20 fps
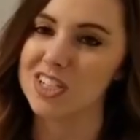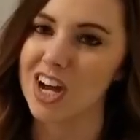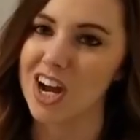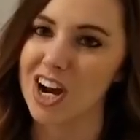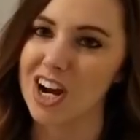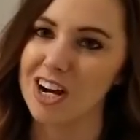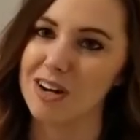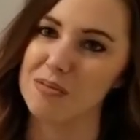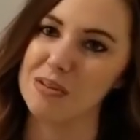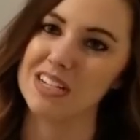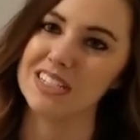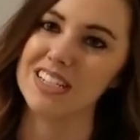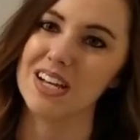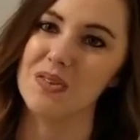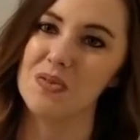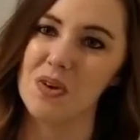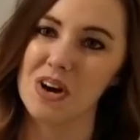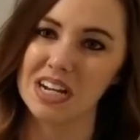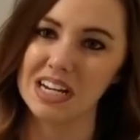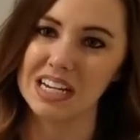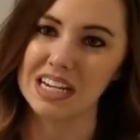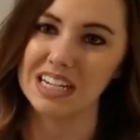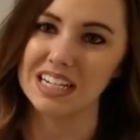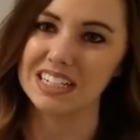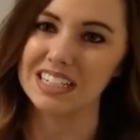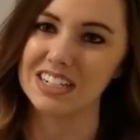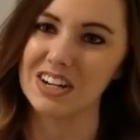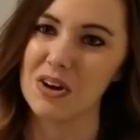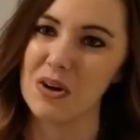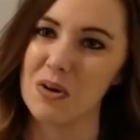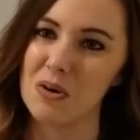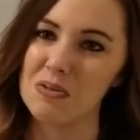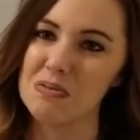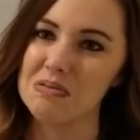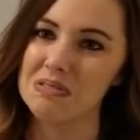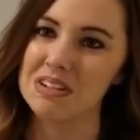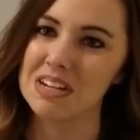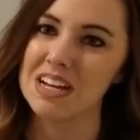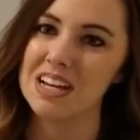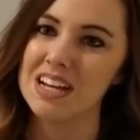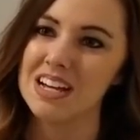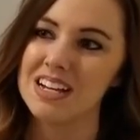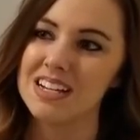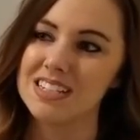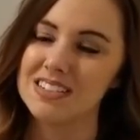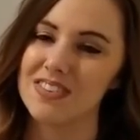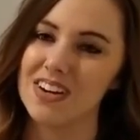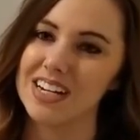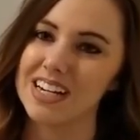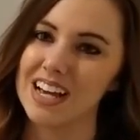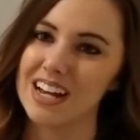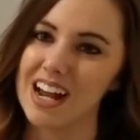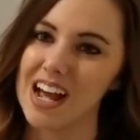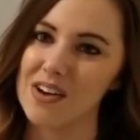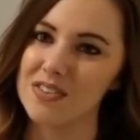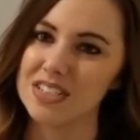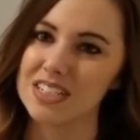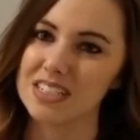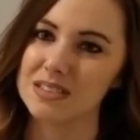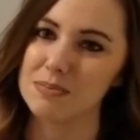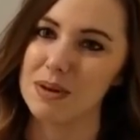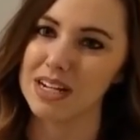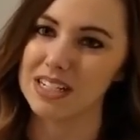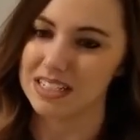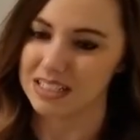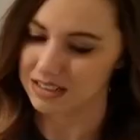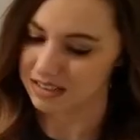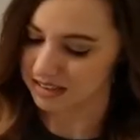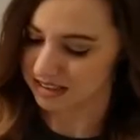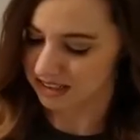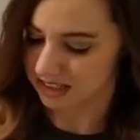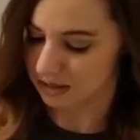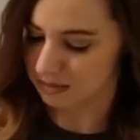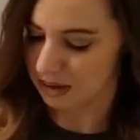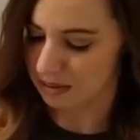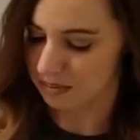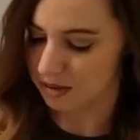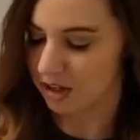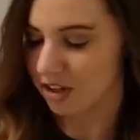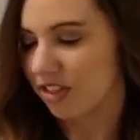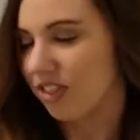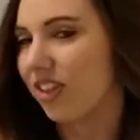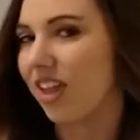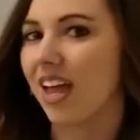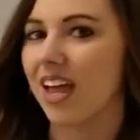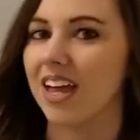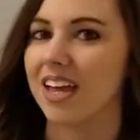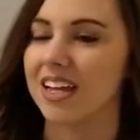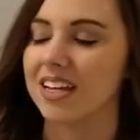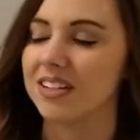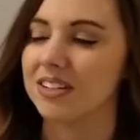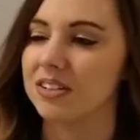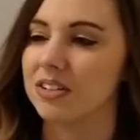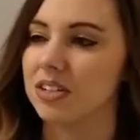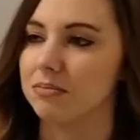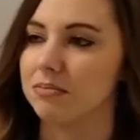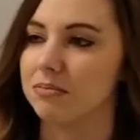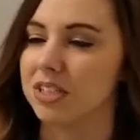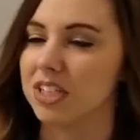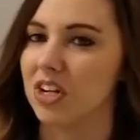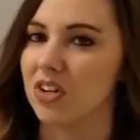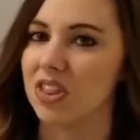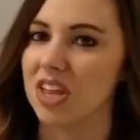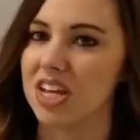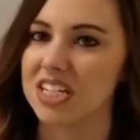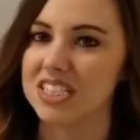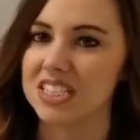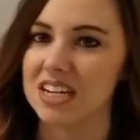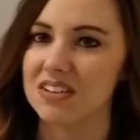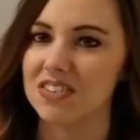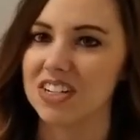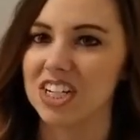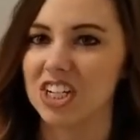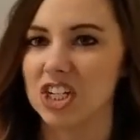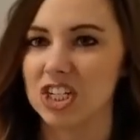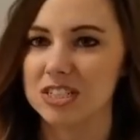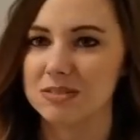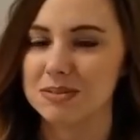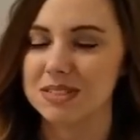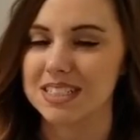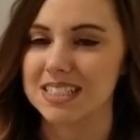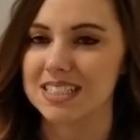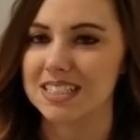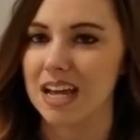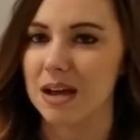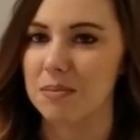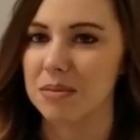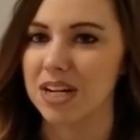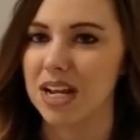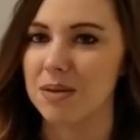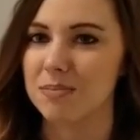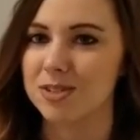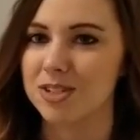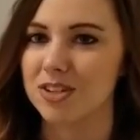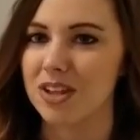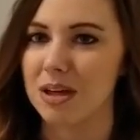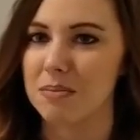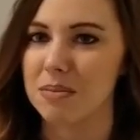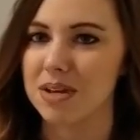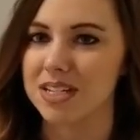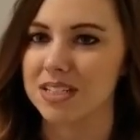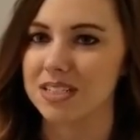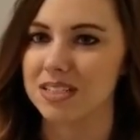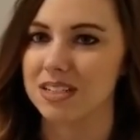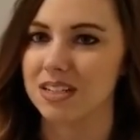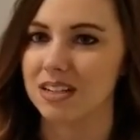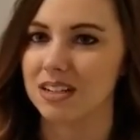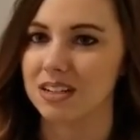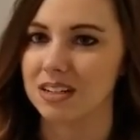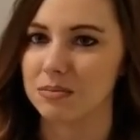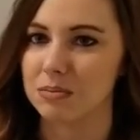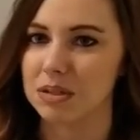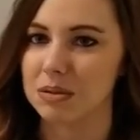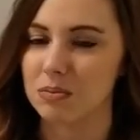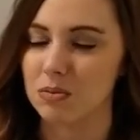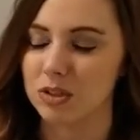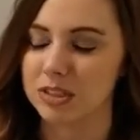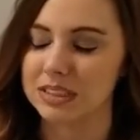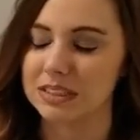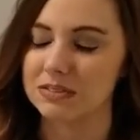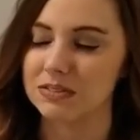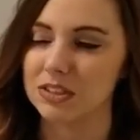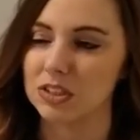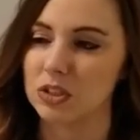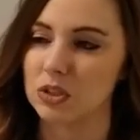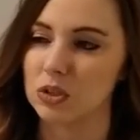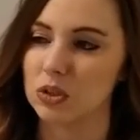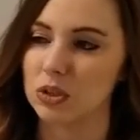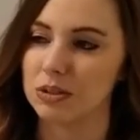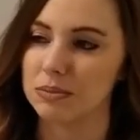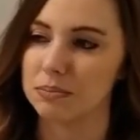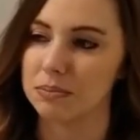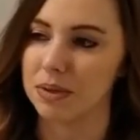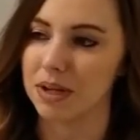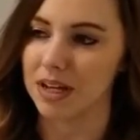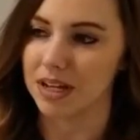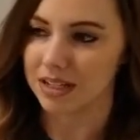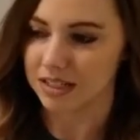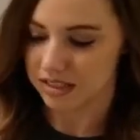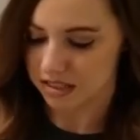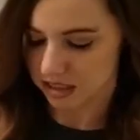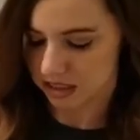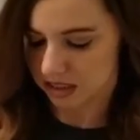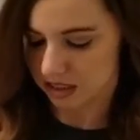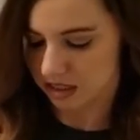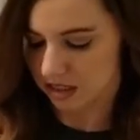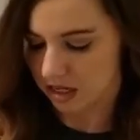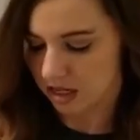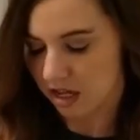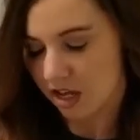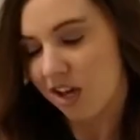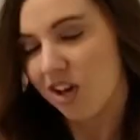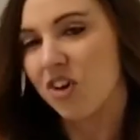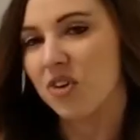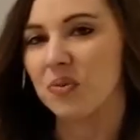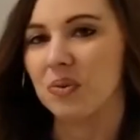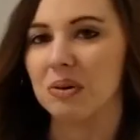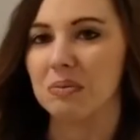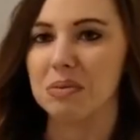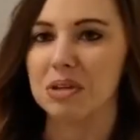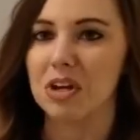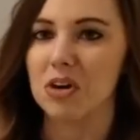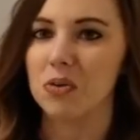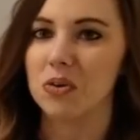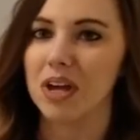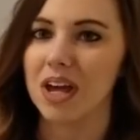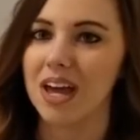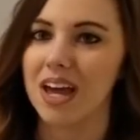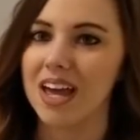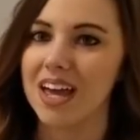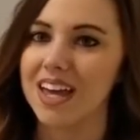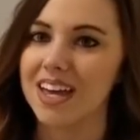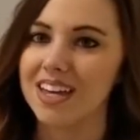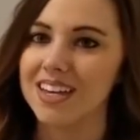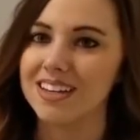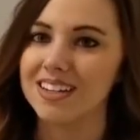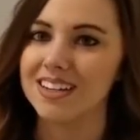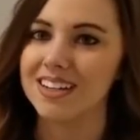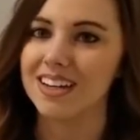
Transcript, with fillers: hard because I wanted, you know, to find out I was expecting near my birthday. You know, Thanksgiving and Christmas is coming up, so that makes it a little bit more difficult, but we'll be okay.